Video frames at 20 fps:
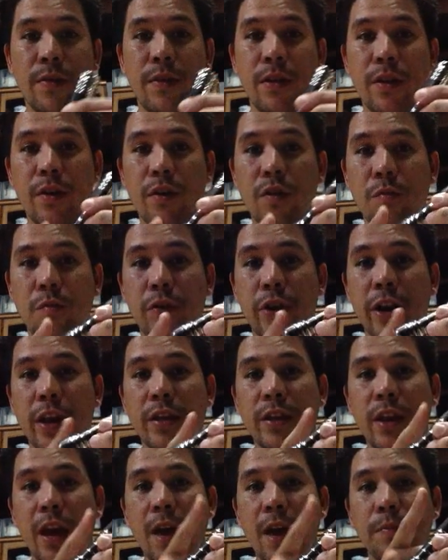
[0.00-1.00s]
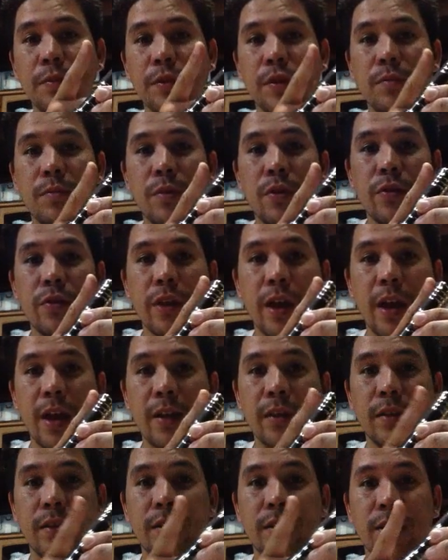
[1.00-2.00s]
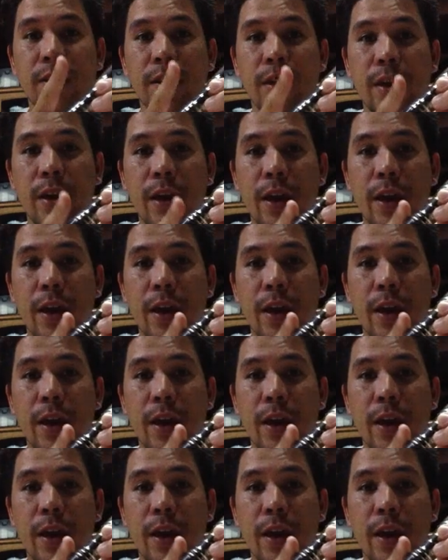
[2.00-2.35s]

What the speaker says: there are no more end caps on both ends,